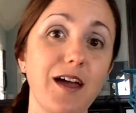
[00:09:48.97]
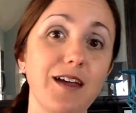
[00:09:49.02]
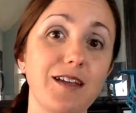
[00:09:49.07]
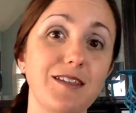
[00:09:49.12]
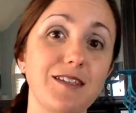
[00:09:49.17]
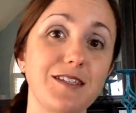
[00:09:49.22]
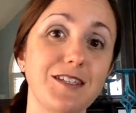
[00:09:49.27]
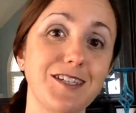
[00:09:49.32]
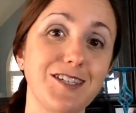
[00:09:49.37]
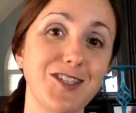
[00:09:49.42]

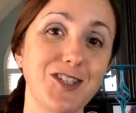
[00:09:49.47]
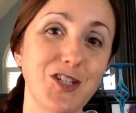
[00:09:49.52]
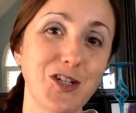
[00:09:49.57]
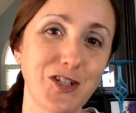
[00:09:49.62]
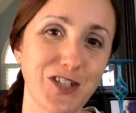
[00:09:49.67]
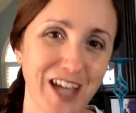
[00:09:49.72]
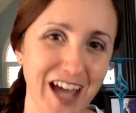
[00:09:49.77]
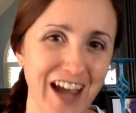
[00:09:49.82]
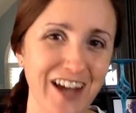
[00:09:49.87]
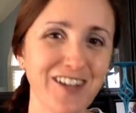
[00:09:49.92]
And since
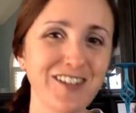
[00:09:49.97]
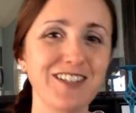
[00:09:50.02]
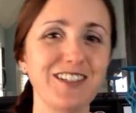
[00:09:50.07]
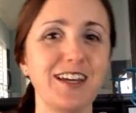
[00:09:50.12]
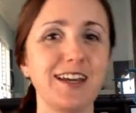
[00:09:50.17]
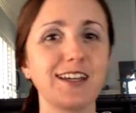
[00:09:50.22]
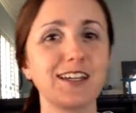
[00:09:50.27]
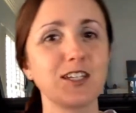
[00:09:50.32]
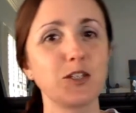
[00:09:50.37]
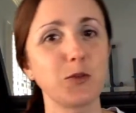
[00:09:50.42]
your title
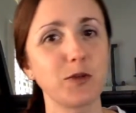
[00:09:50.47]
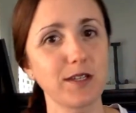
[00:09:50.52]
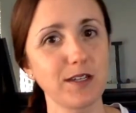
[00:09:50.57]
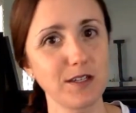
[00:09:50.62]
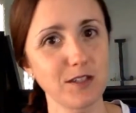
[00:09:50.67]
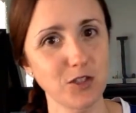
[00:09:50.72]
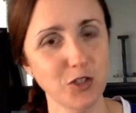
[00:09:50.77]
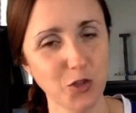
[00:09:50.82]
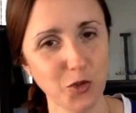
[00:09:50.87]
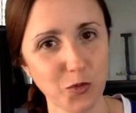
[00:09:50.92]
tag is
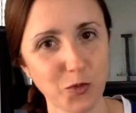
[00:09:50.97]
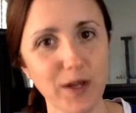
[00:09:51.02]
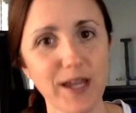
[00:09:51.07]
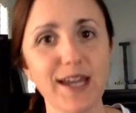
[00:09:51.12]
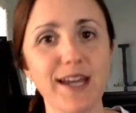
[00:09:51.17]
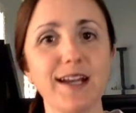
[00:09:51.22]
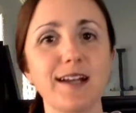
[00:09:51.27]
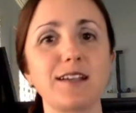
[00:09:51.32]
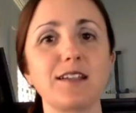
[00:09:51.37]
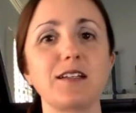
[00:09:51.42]
what gets you
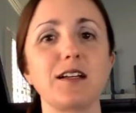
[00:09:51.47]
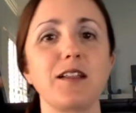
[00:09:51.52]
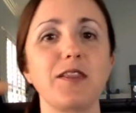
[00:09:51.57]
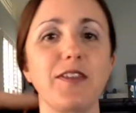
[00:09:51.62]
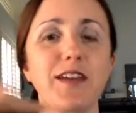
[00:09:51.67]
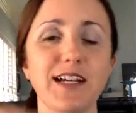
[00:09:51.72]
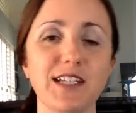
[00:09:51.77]
ranked,